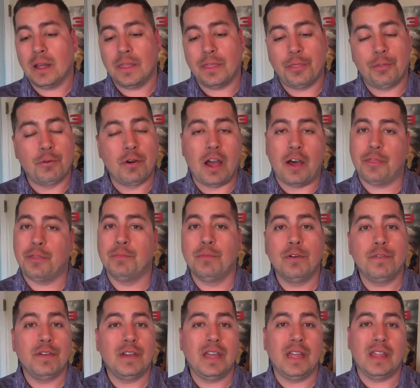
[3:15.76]
Throughout the
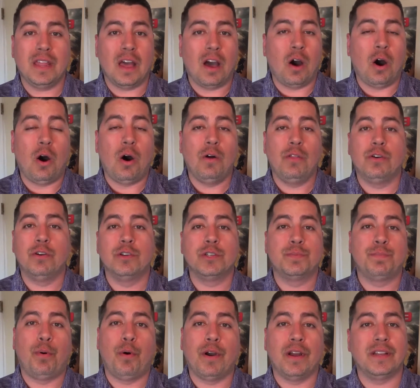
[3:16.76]
movie, all those
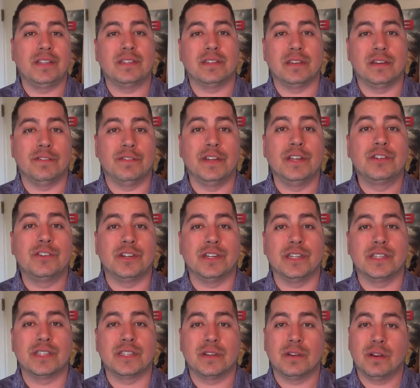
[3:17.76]
points of
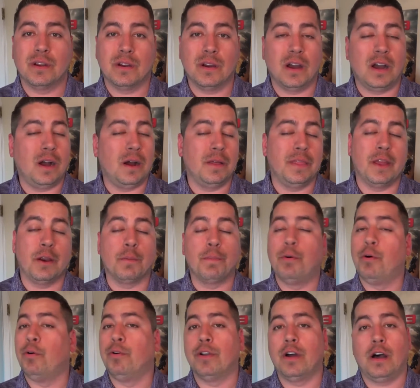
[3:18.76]
interest, they were
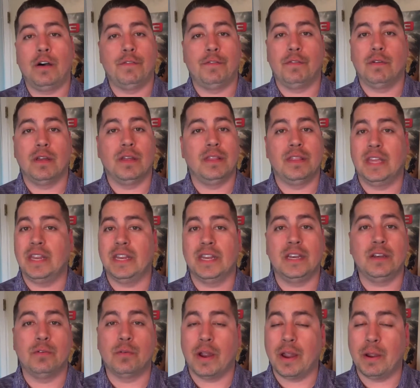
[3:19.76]
pulled off. They
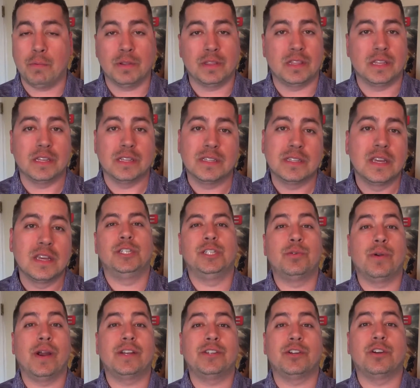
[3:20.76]
did great with this. The
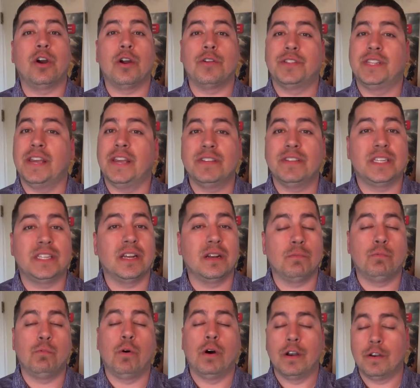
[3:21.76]
director, Garth Davis, did a
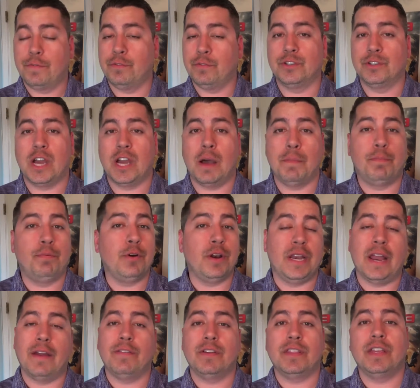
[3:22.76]
wonderful job
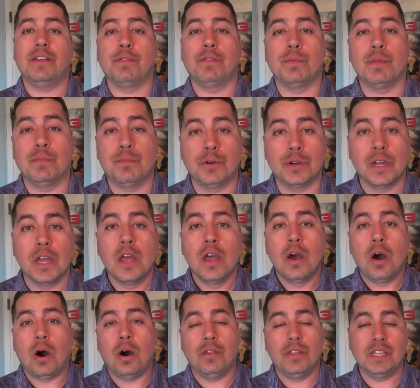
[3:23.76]
putting everything from the book,
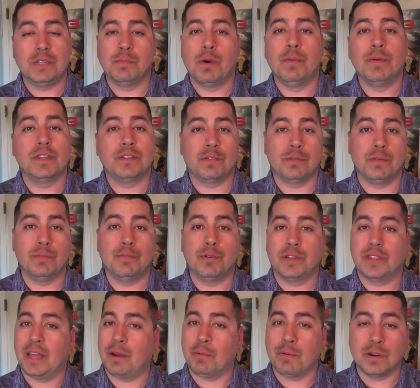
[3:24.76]
all these moments from the
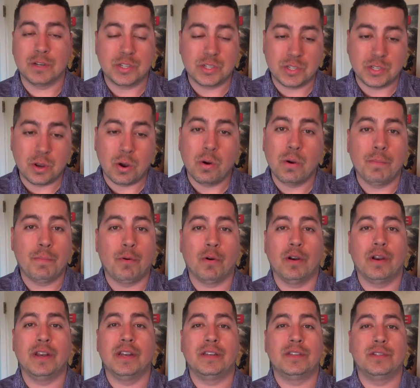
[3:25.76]
book that were so
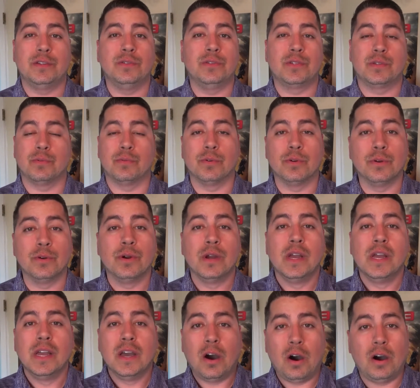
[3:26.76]
important to Saru
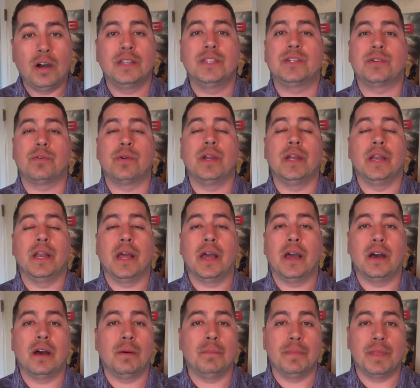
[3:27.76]
on screen.
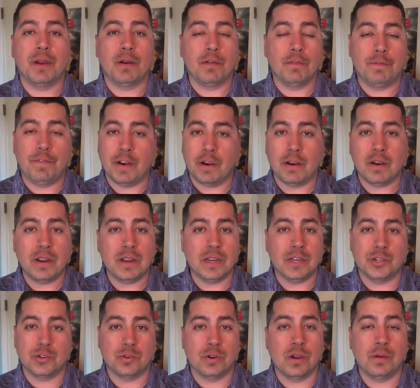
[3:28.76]
They were very
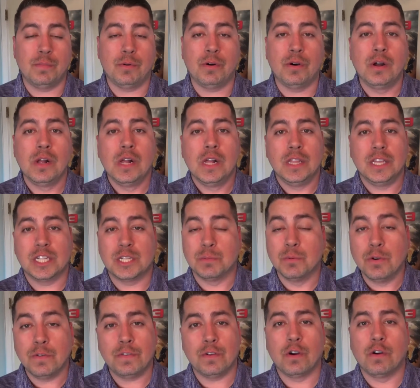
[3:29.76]
enjoyable. This
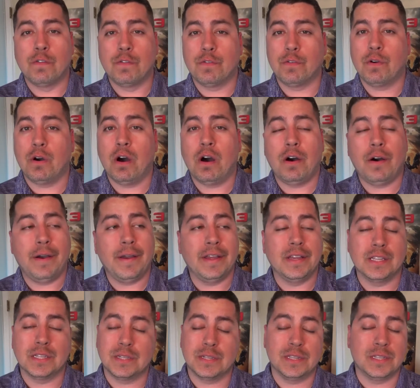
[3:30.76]
movie overall
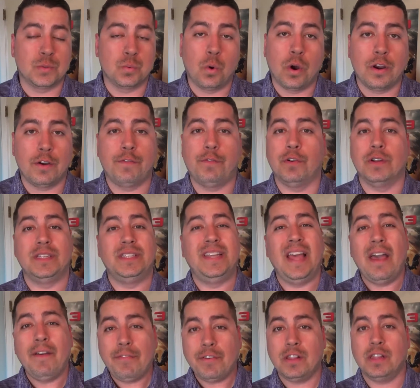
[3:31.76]
is wonderful. It
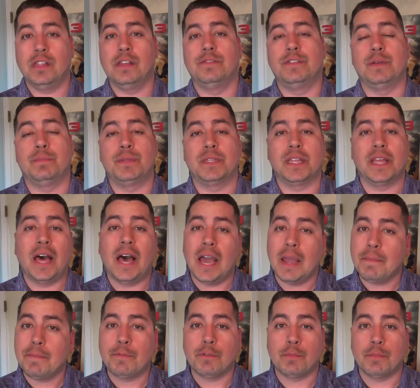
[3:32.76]
definitely lived up to the
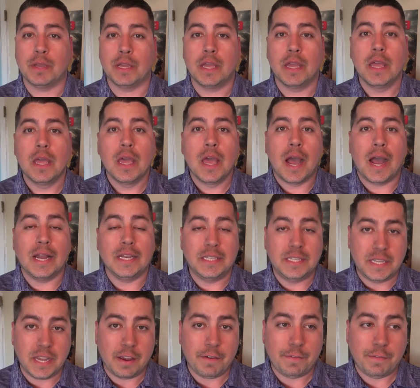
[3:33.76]
hype for me. I
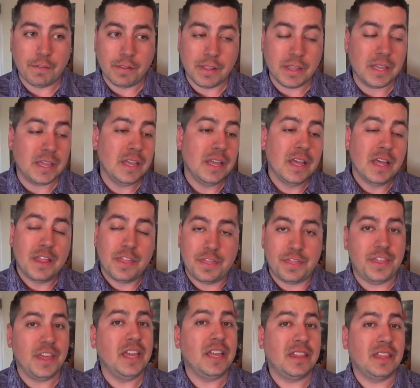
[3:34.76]
definitely
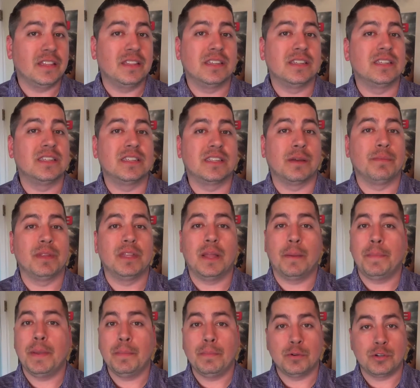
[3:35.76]
think that this is something
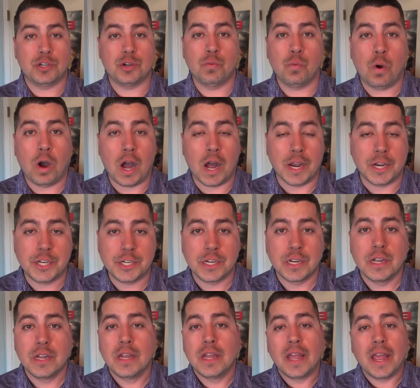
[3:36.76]
that people should watch
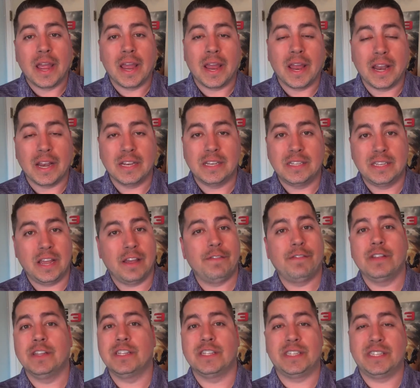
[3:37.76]
and
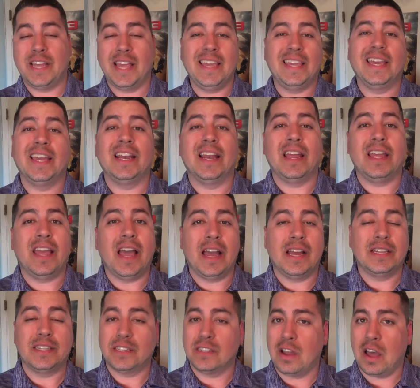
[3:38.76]
definitely just take in. Yeah,
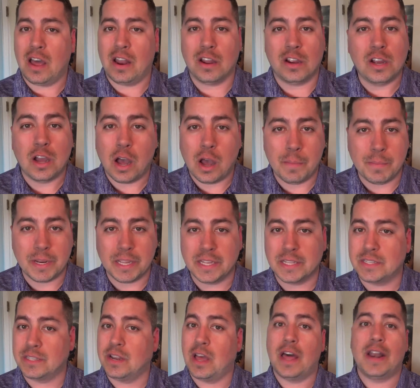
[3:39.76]
it's not a comedy,
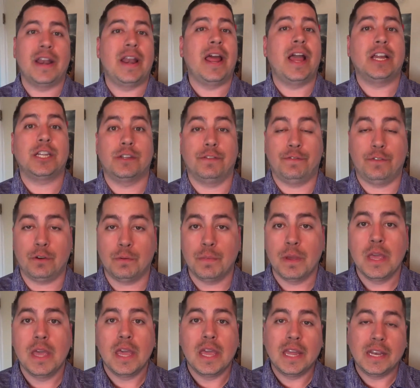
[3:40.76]
it's not an action film.
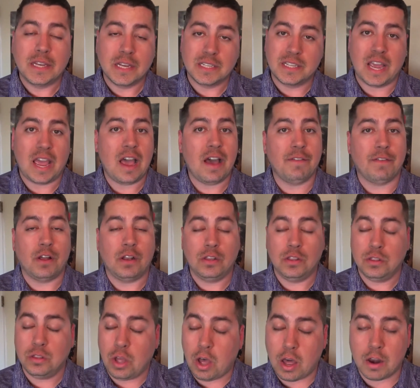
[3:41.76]
It does have a
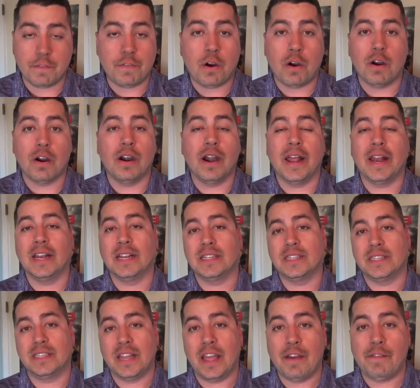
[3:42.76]
lot of heart, and it's
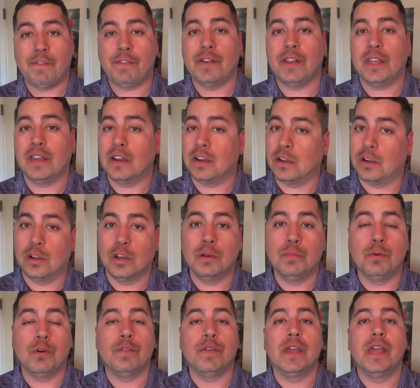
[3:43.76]
definitely a good
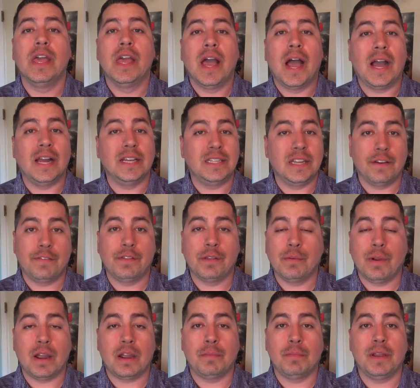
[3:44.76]
movie. I definitely
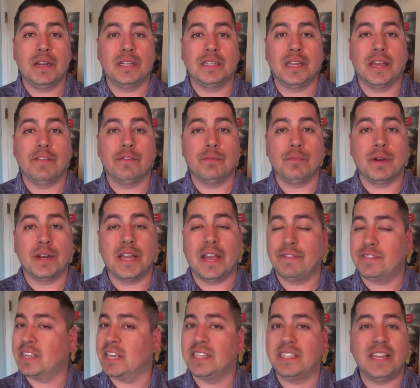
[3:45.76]
recommend it to everybody. I've
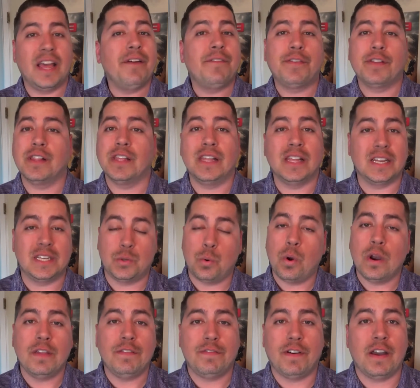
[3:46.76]
said definitely like
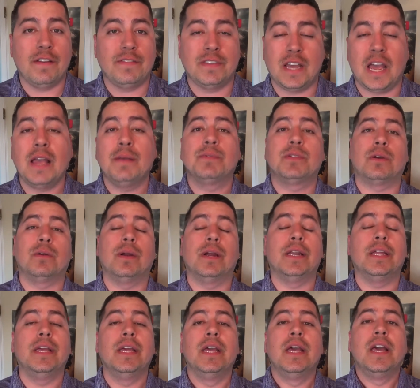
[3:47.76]
25 times
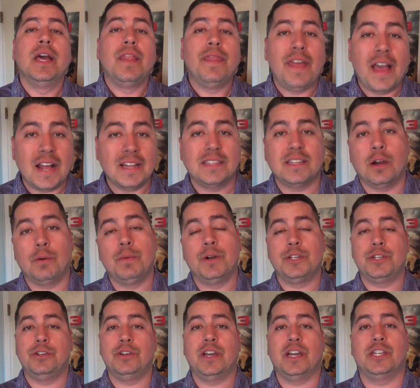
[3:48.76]
already. That's how
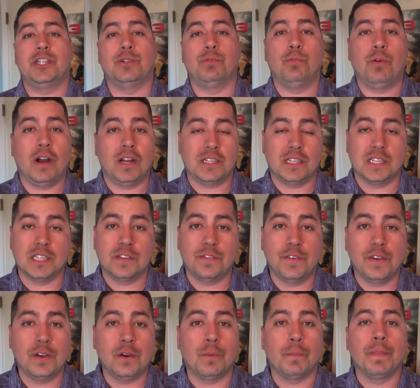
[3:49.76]
much you guys should watch this
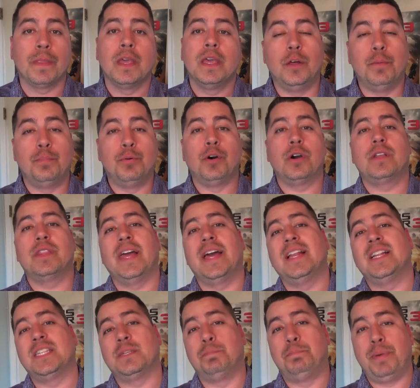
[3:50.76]
film. The book that
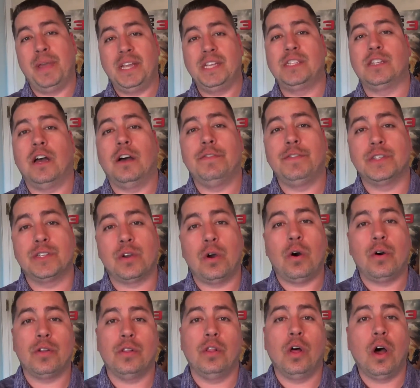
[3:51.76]
it's based off is
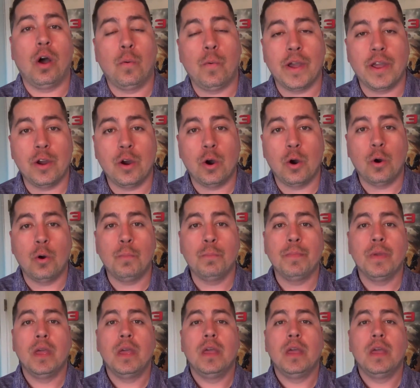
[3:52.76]
called A Long Way Home.